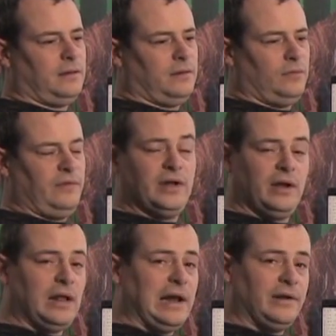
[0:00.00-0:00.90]
we've
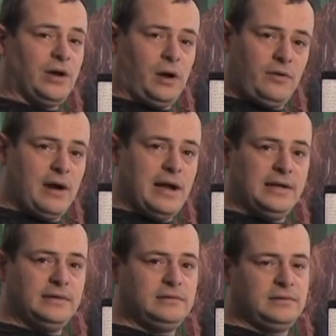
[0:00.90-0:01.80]
done a lot of dark
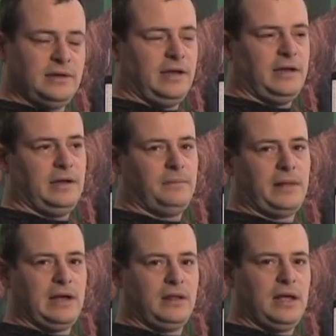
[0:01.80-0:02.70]
rides in, in
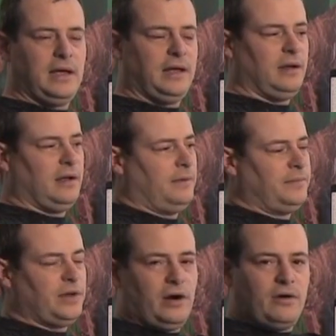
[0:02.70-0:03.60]
blacklight. Um,
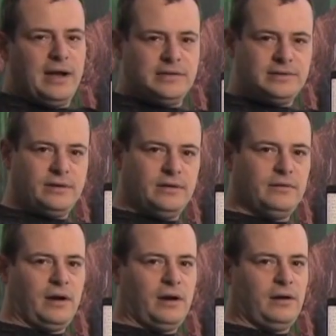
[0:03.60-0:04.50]
dark rides
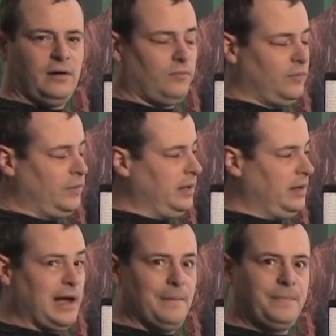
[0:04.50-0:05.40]
are, are
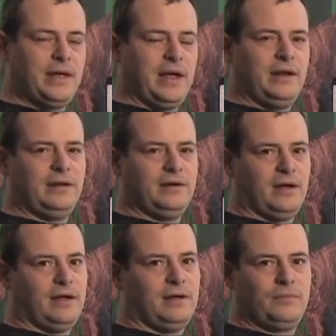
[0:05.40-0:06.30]
really complicated uh,